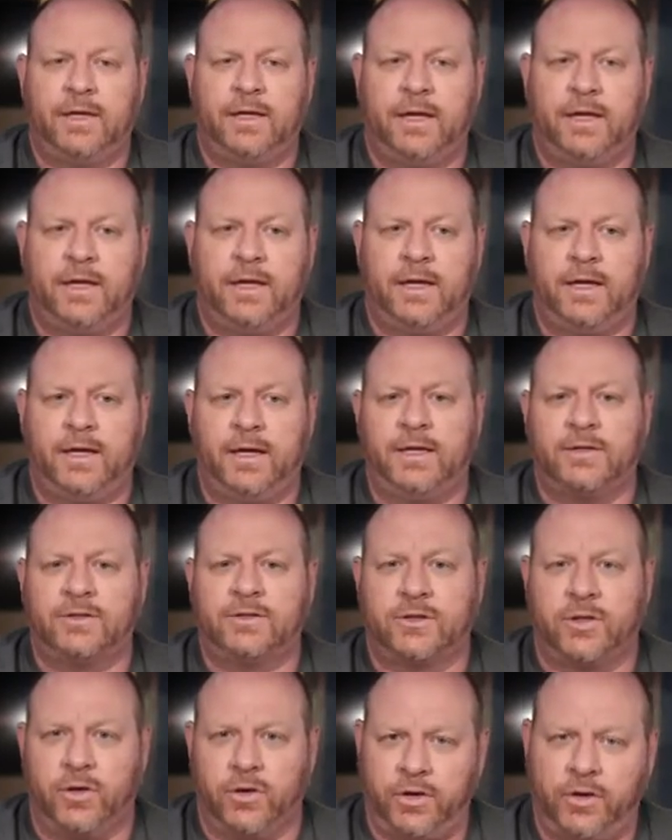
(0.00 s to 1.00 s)

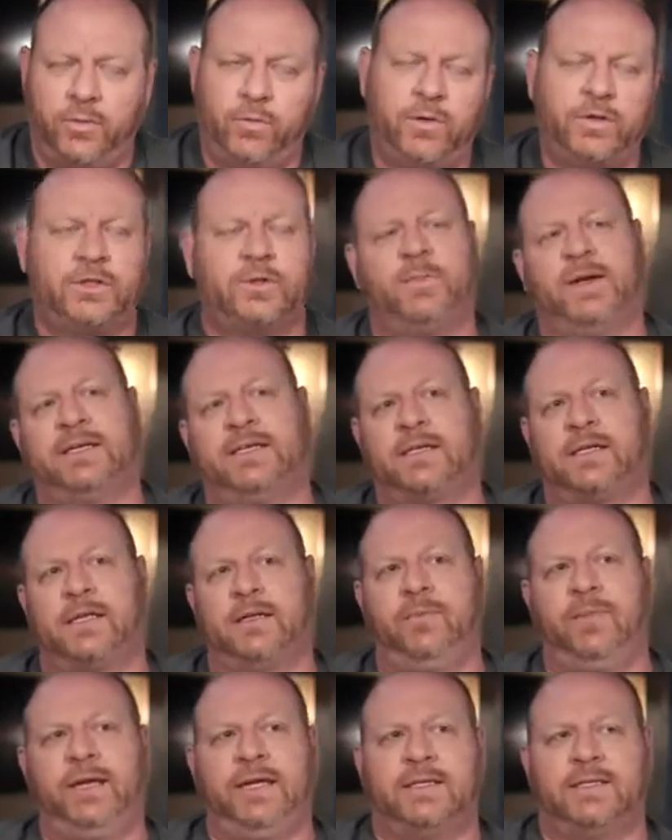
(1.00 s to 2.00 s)
is good, which
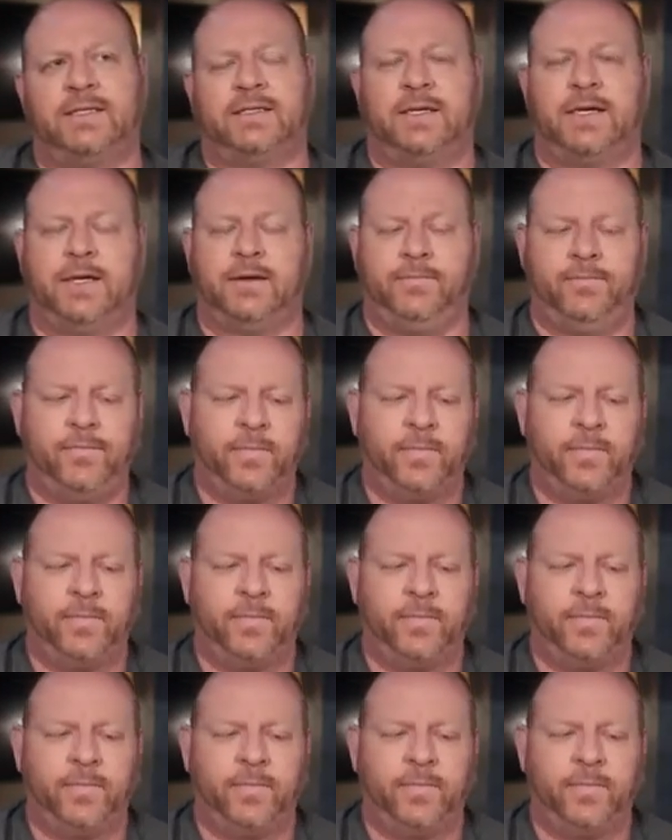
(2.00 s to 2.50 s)
basically means that